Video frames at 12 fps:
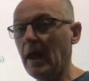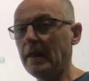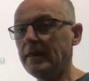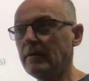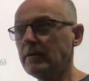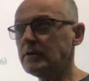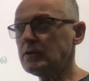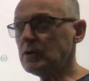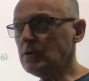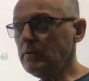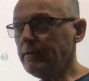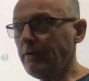There are
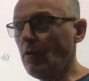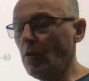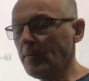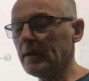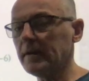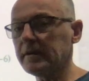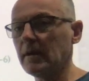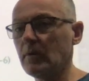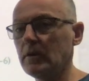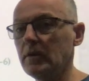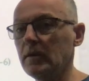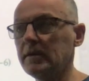two formulas that we're
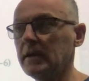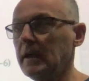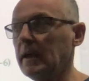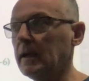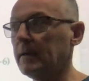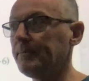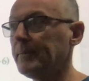using here.